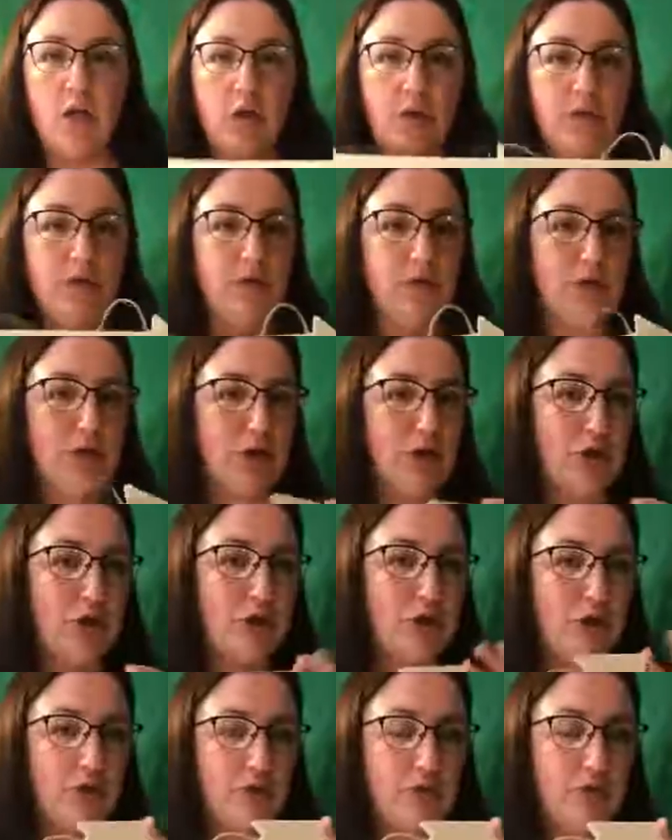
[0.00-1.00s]
Go to
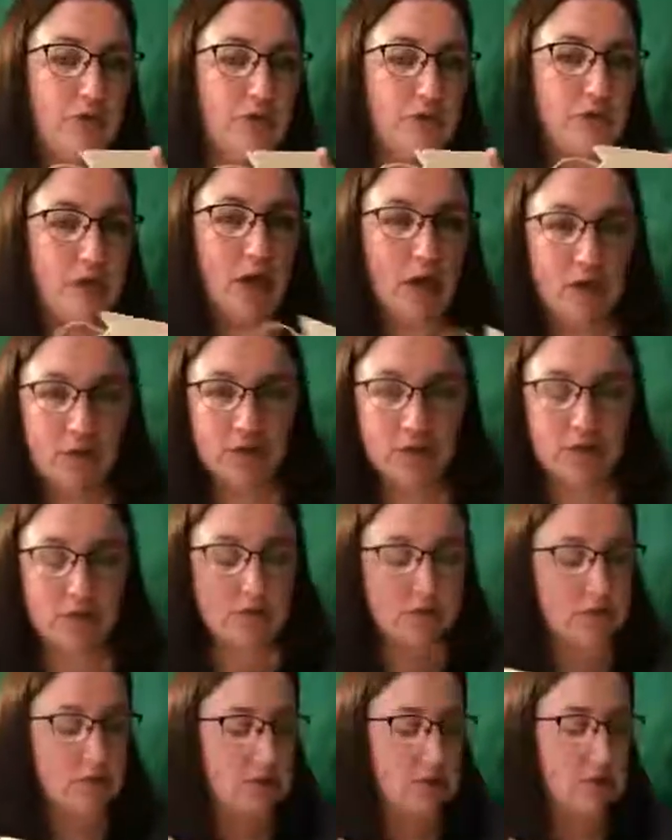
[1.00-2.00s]
your local dollar
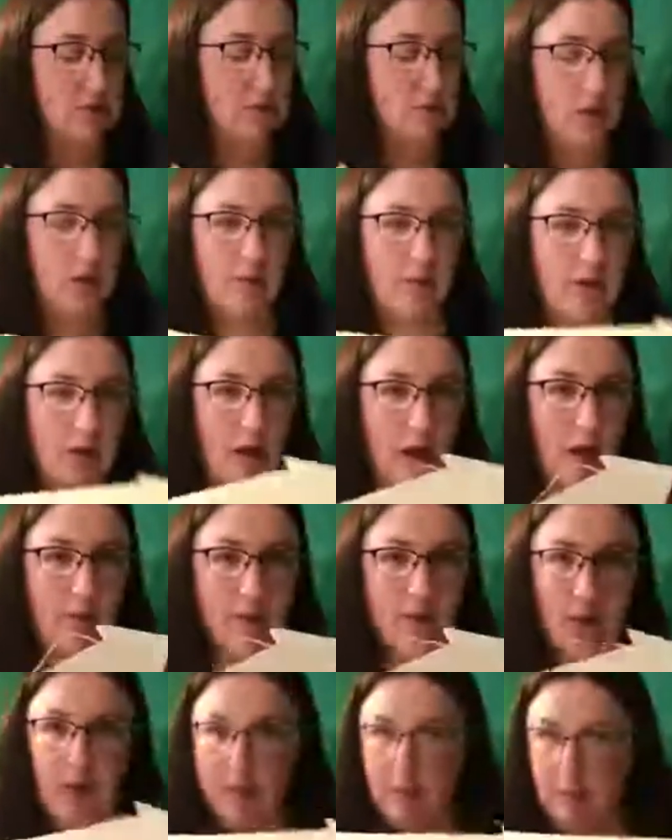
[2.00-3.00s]
store, Walmart,
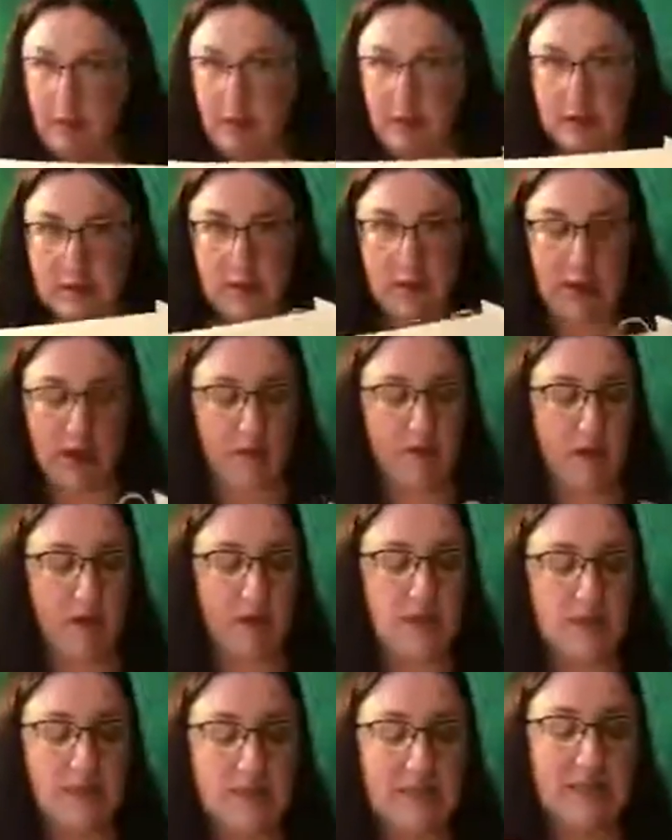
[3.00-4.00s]
Hobby Lobby, Michael's, whatever,
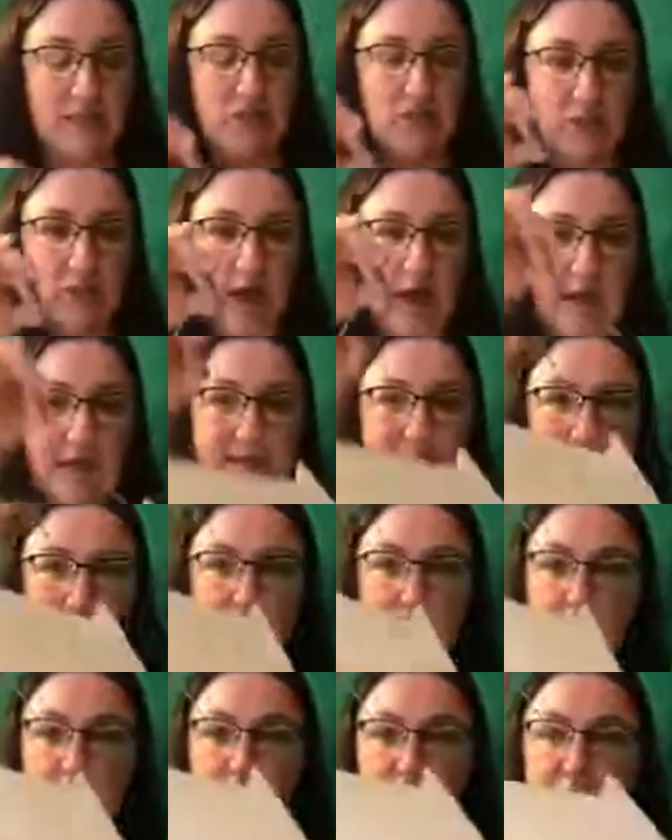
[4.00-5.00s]
and just get you guys a
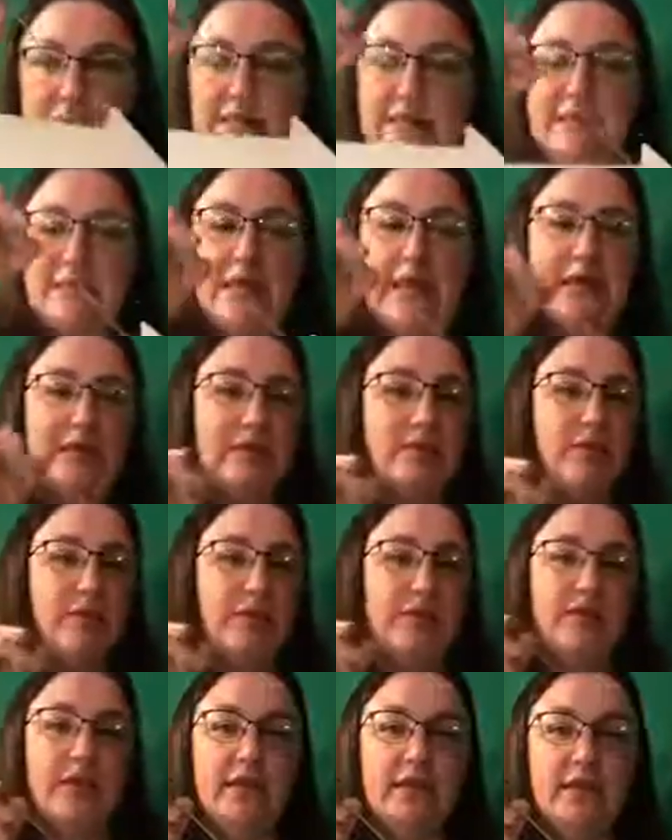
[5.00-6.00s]
couple pieces. Like
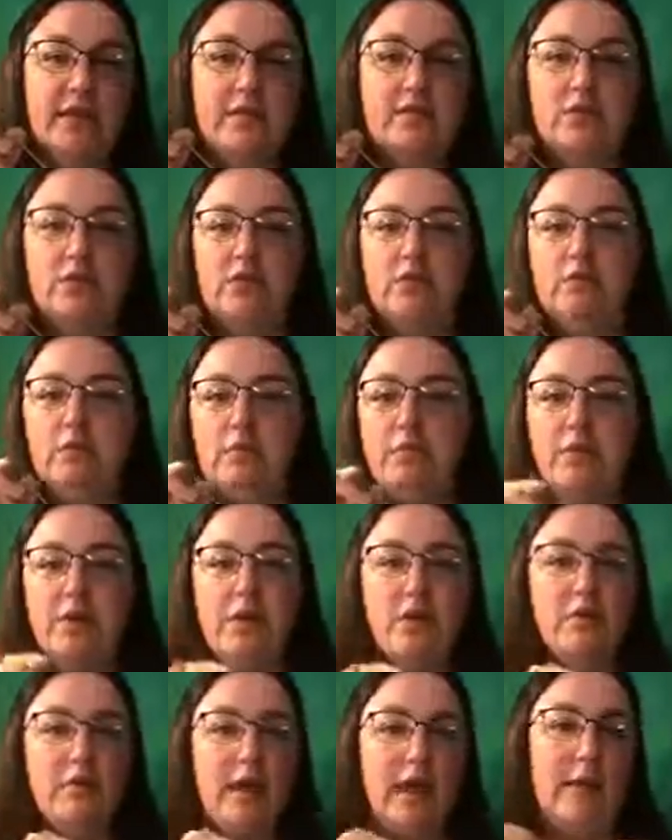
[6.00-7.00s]
with this, you could
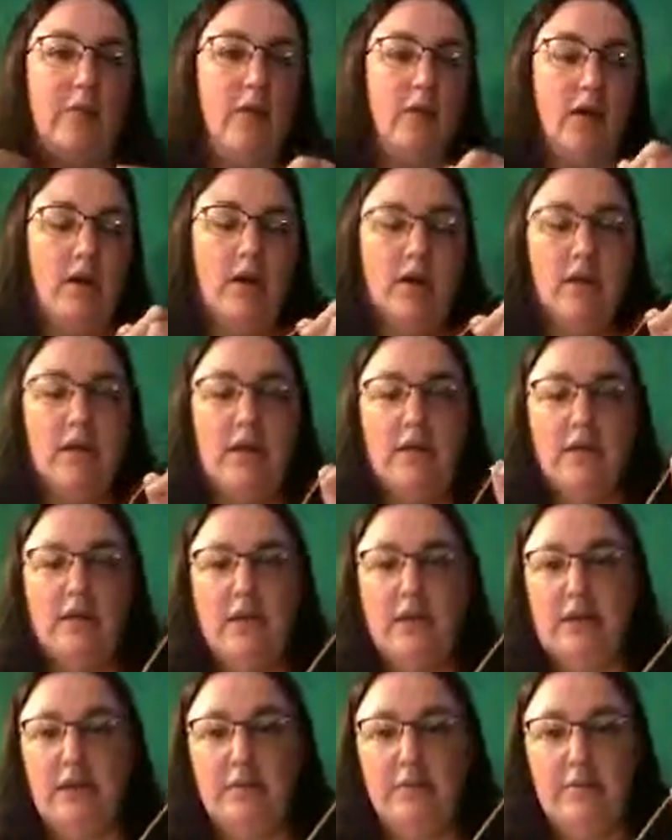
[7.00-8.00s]
put your name on it,
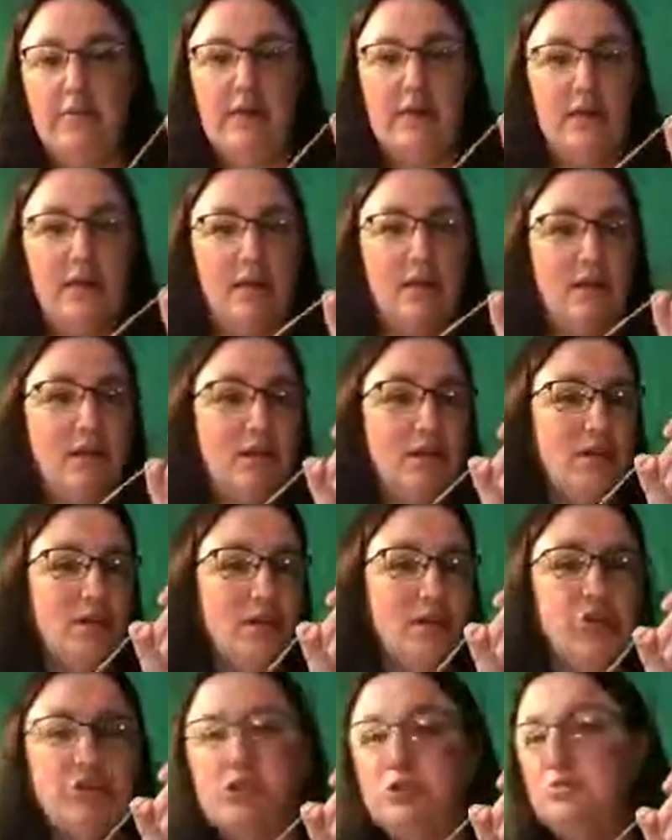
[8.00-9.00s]
and it could be
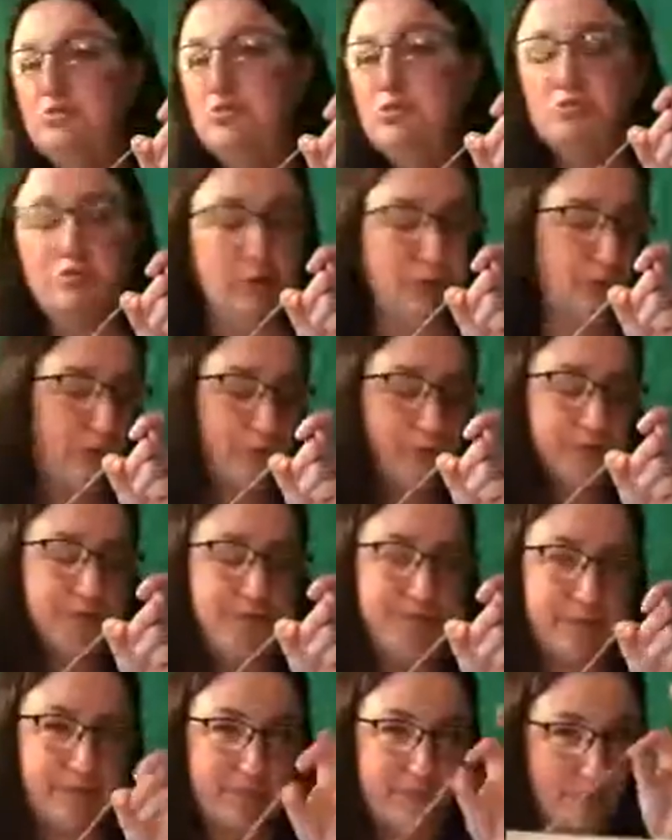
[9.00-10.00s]
June's Room,
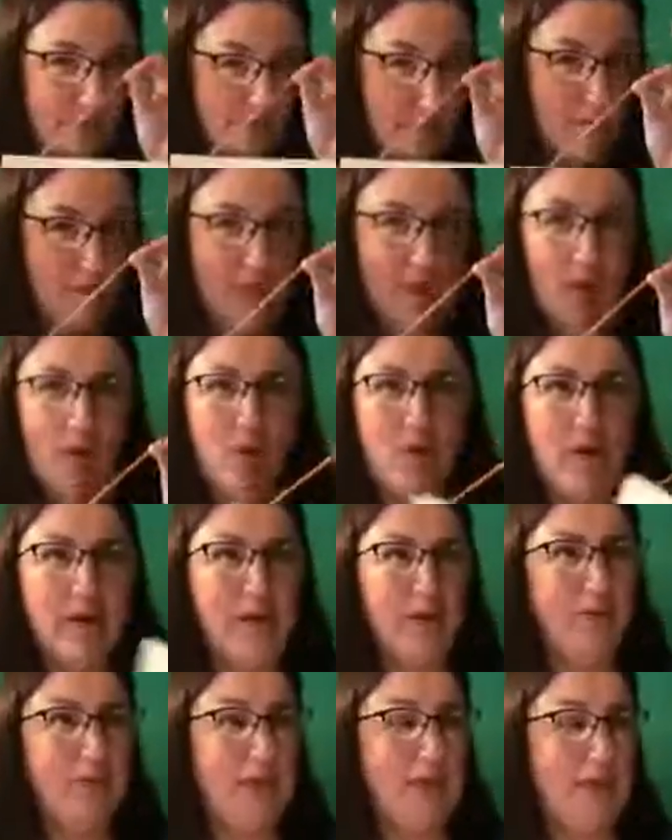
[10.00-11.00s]
or
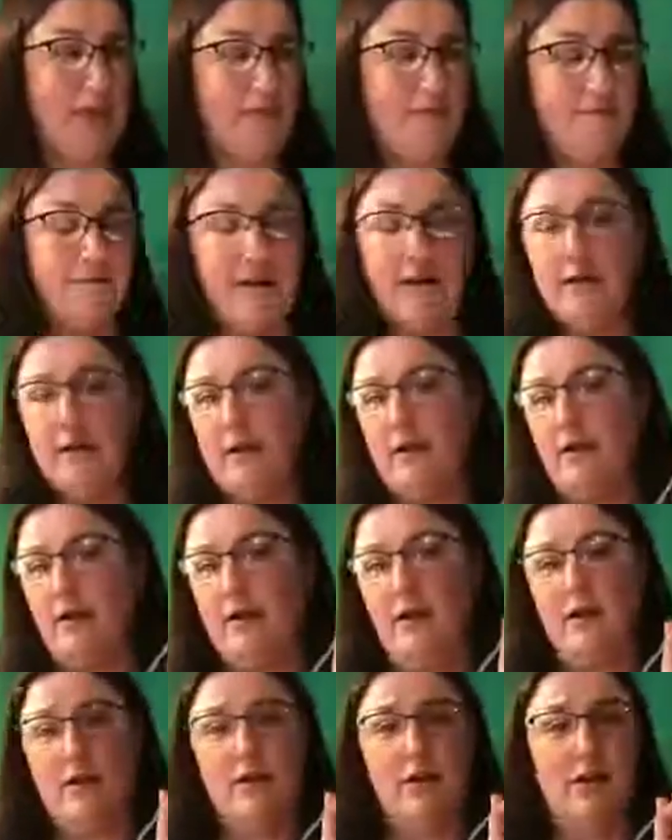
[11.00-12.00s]
it could be Fairy
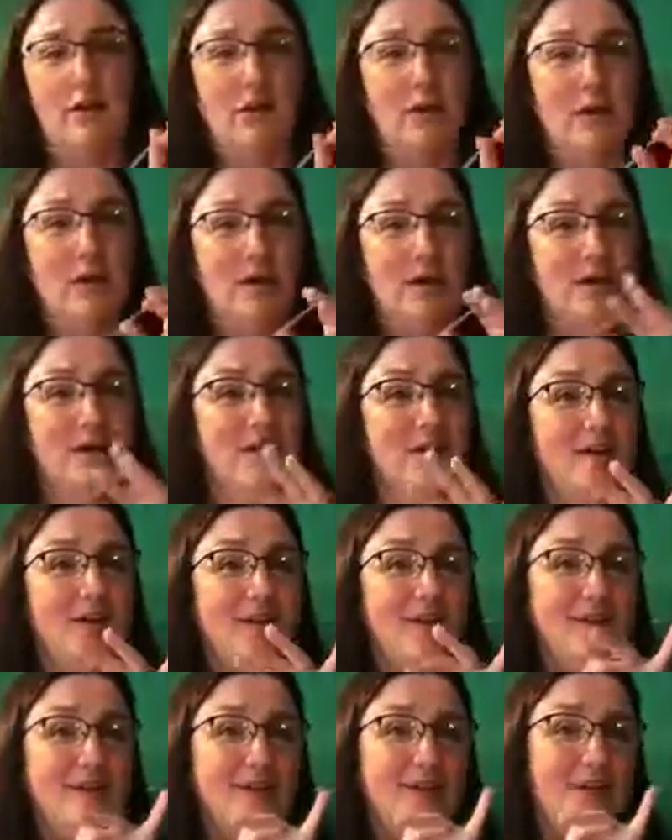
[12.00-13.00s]
Garden, or
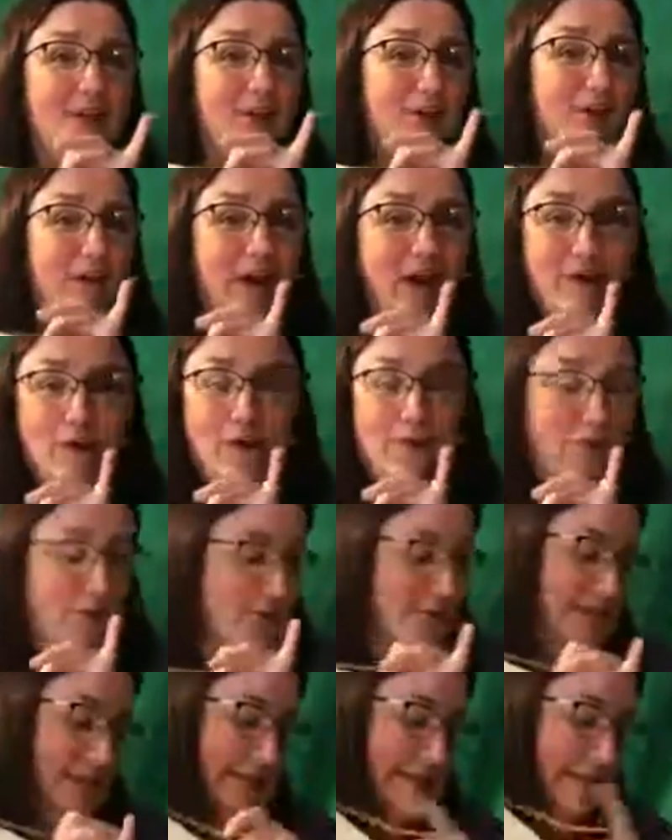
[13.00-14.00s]
your Arrow for